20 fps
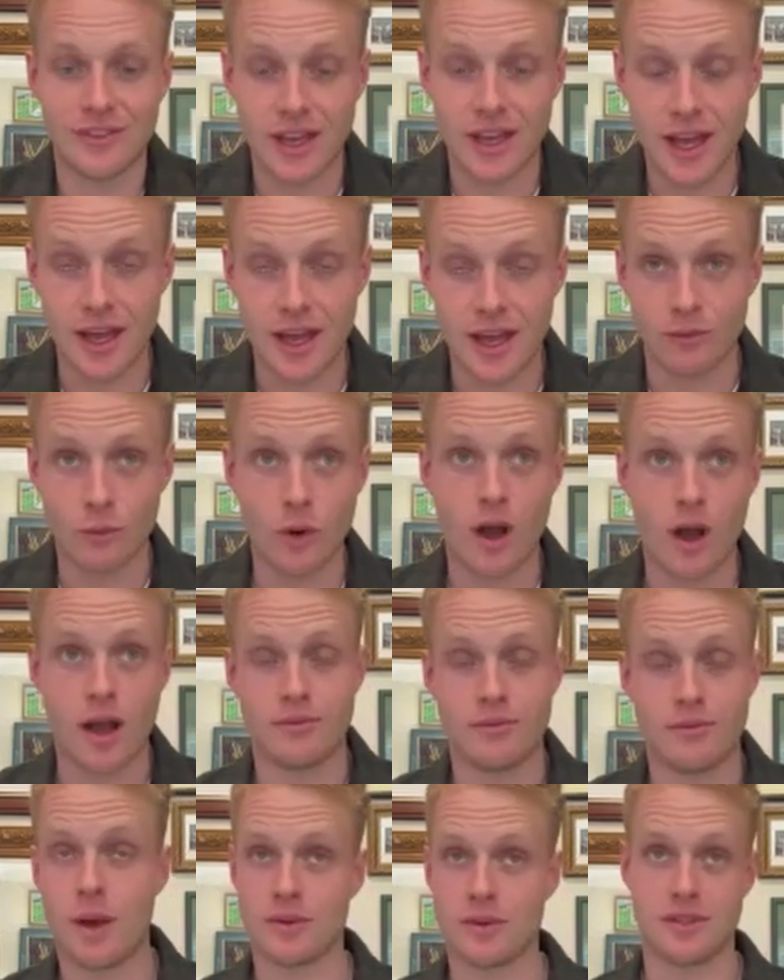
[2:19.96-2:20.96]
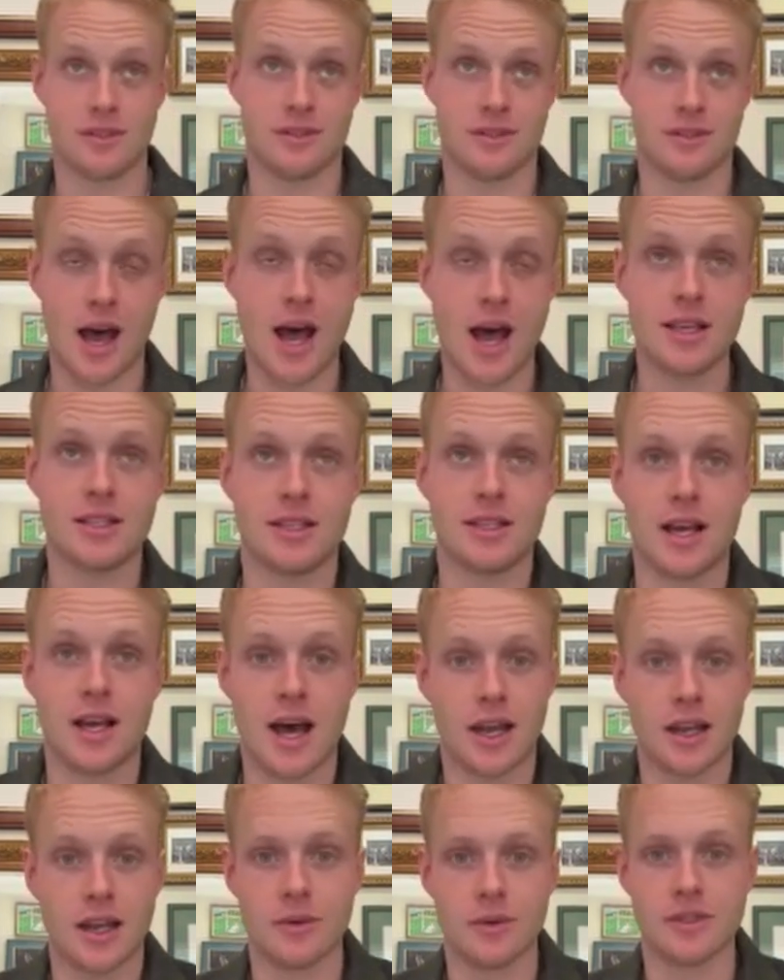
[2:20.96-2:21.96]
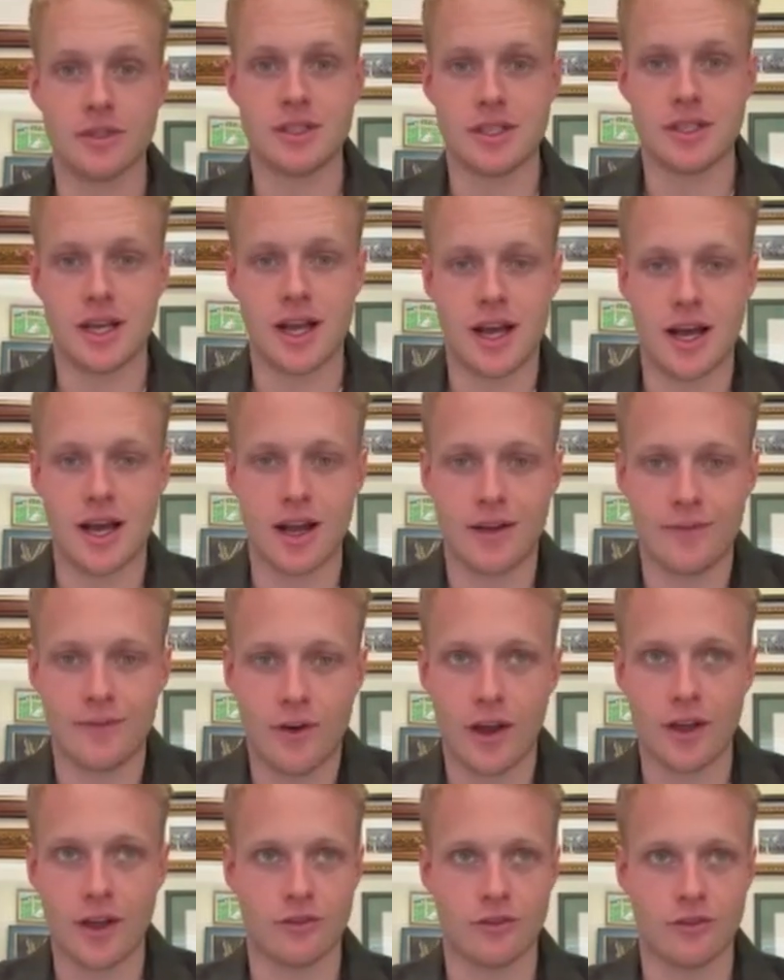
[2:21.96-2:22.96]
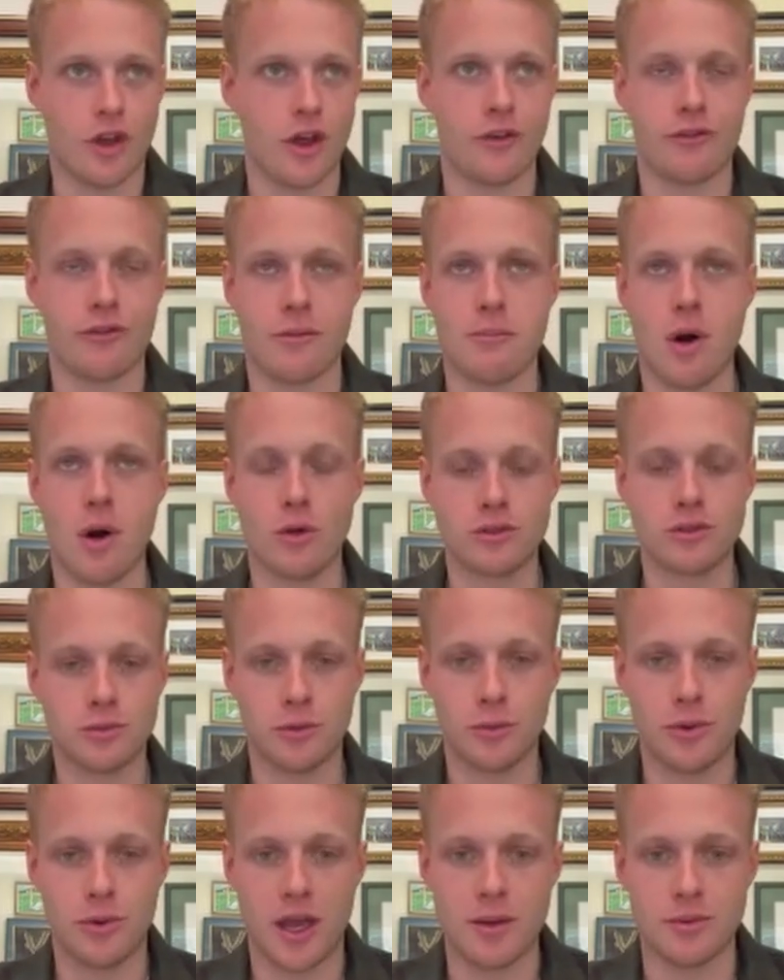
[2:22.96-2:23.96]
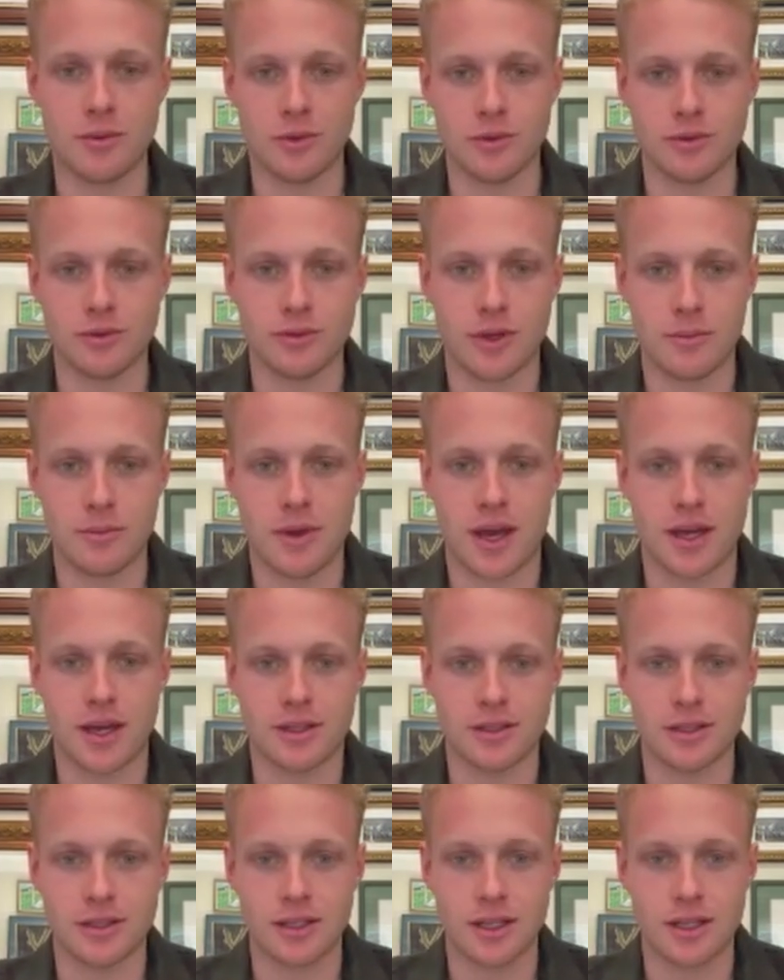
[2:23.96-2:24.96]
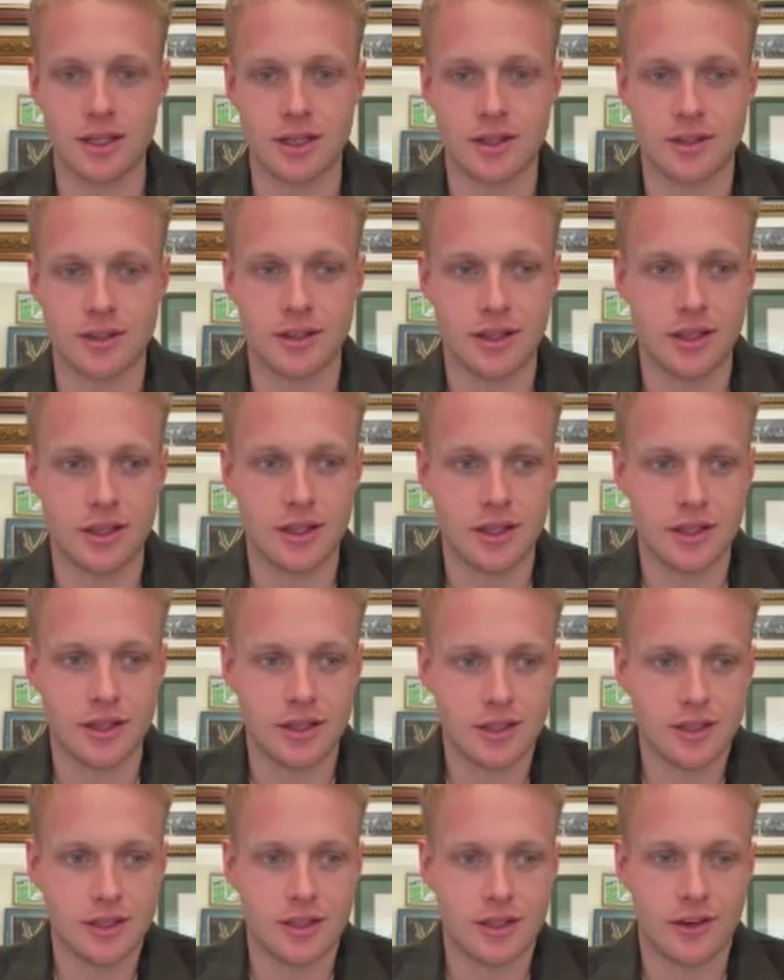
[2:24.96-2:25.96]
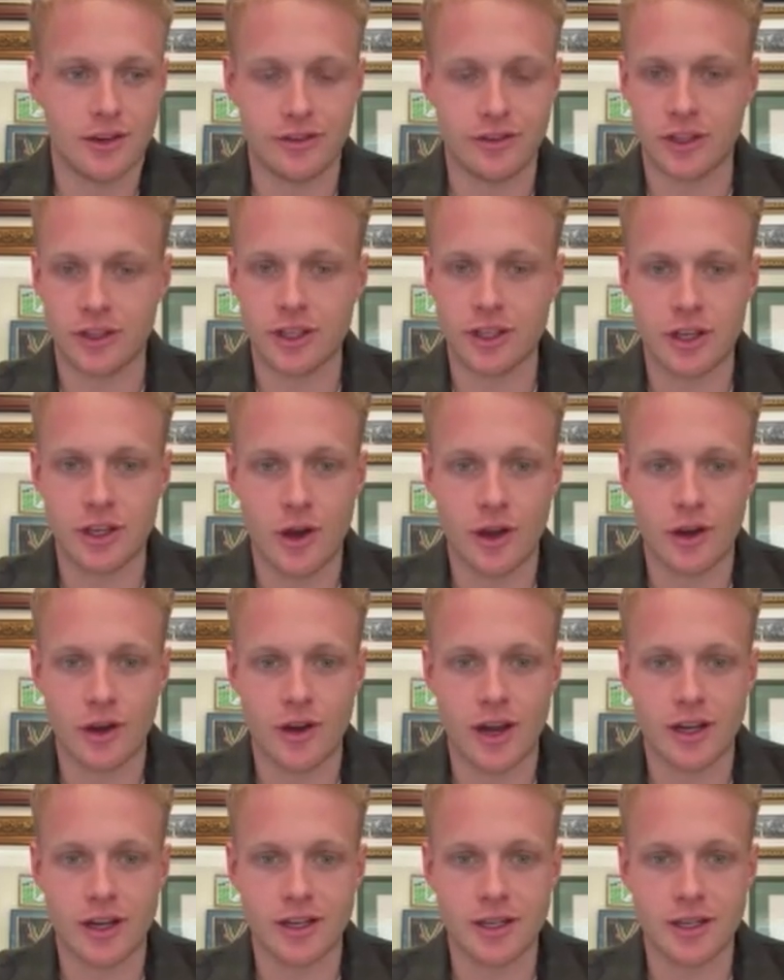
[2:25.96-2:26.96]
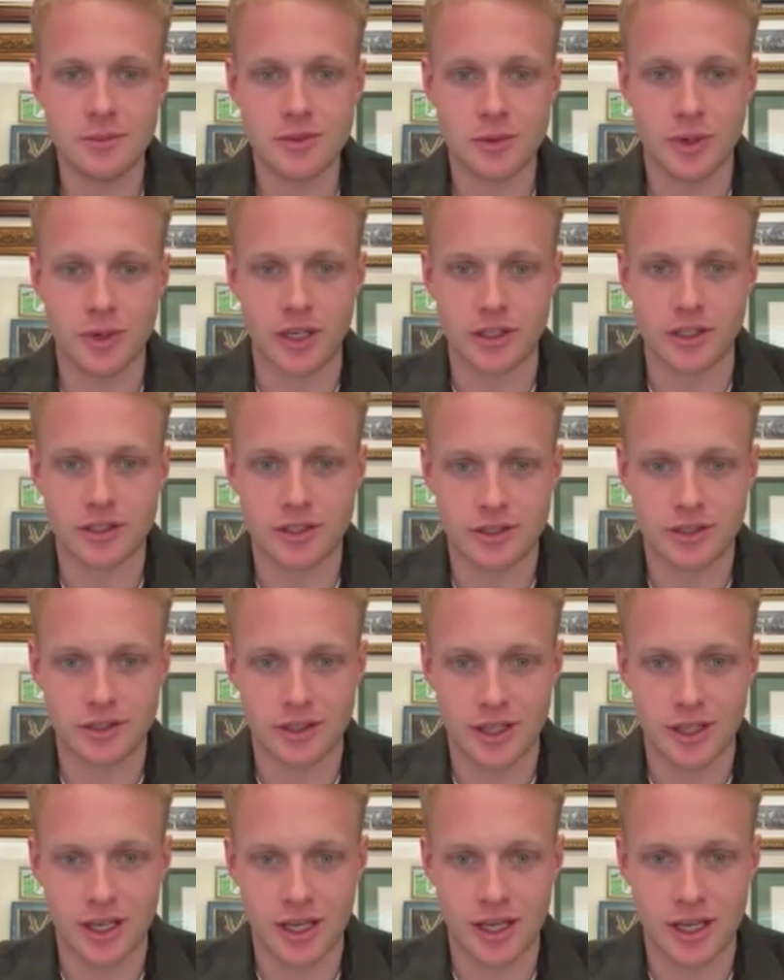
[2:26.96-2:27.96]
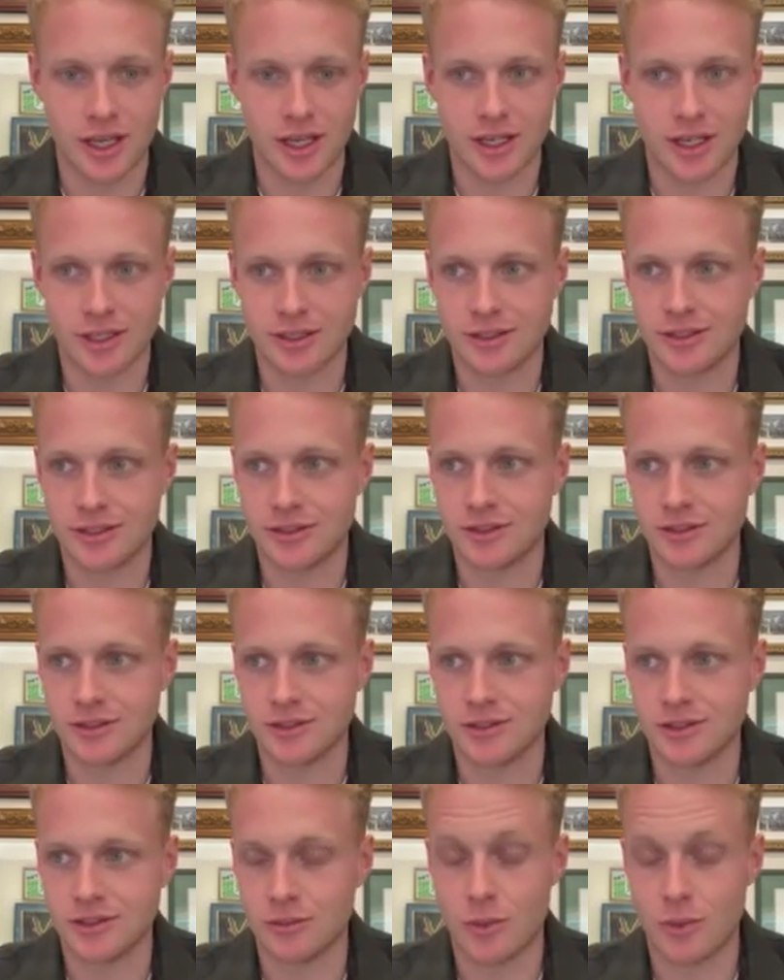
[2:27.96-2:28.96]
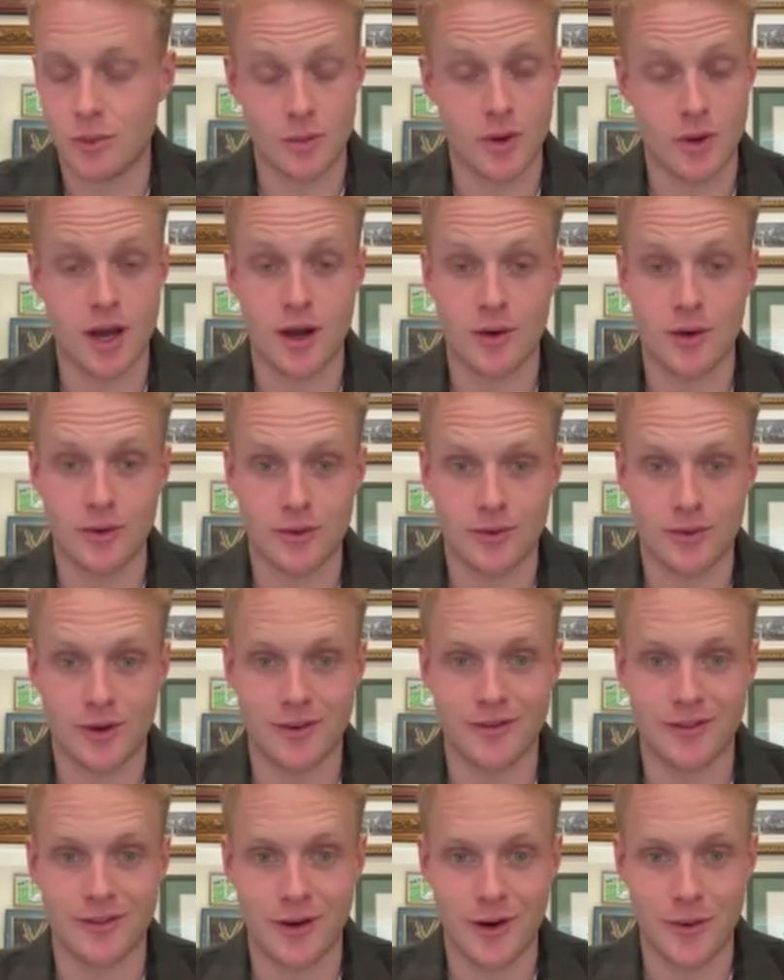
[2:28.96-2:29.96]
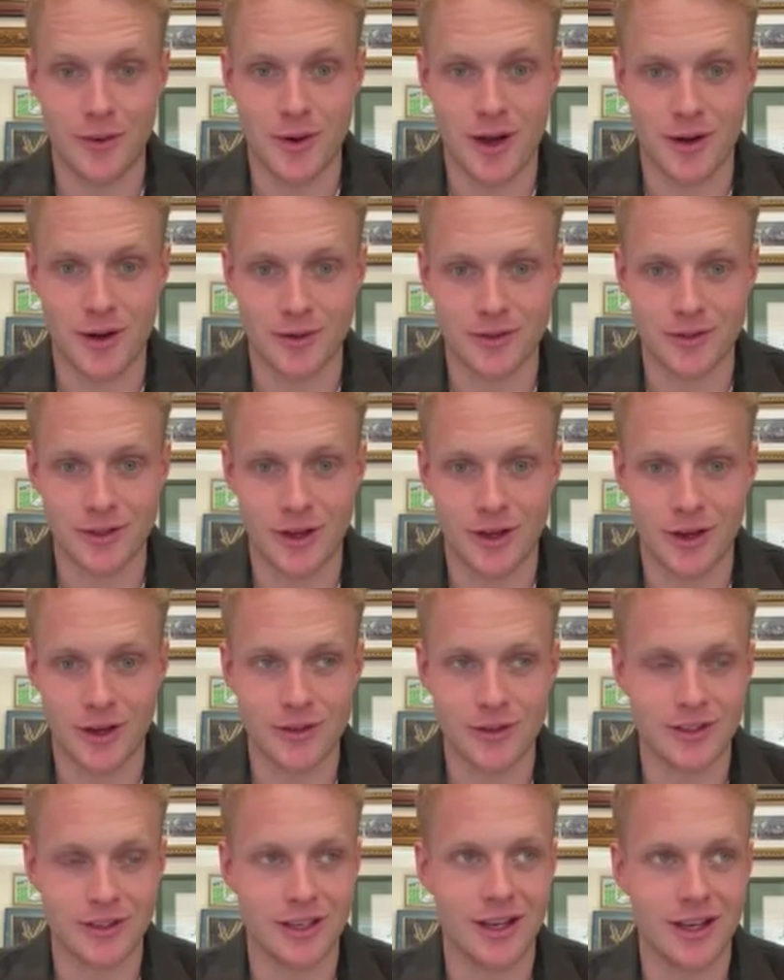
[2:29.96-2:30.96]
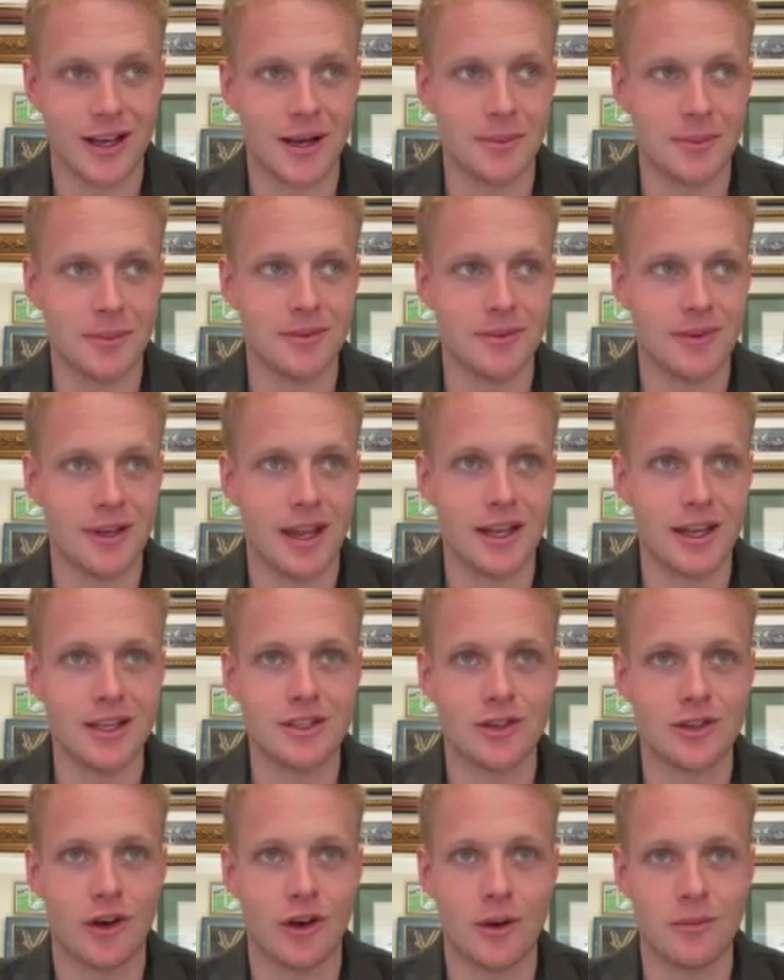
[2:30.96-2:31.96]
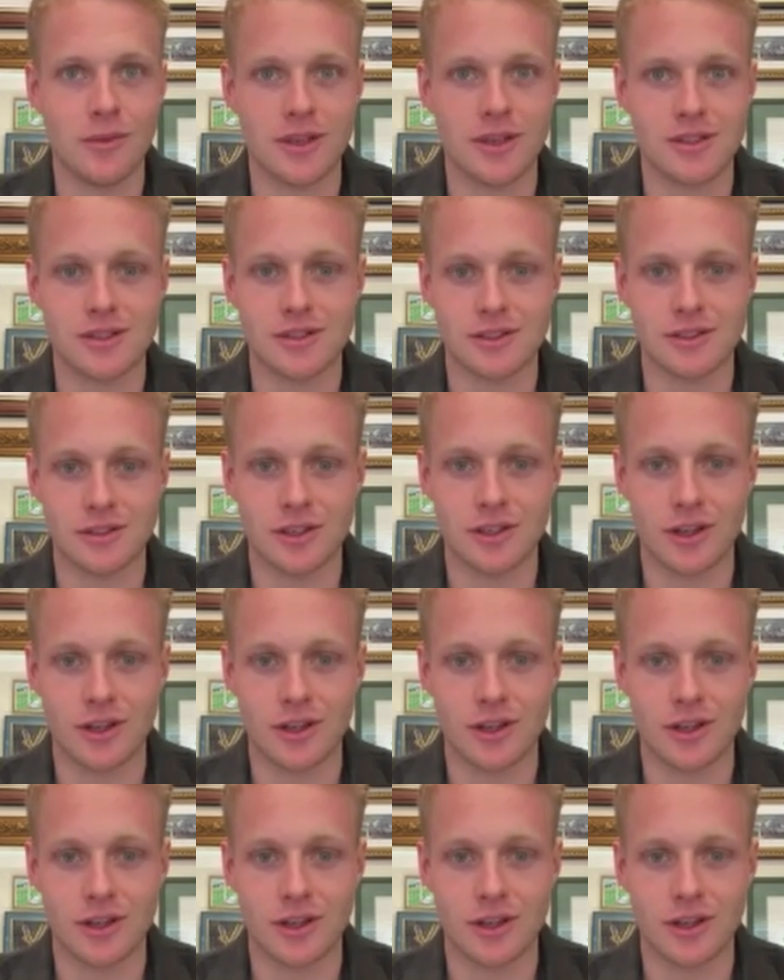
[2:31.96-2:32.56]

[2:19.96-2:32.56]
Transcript: Yeah, well, that was last start. It was I heard from multiple people about a filly going around at Ipswich and won well, won very well. So anytime there's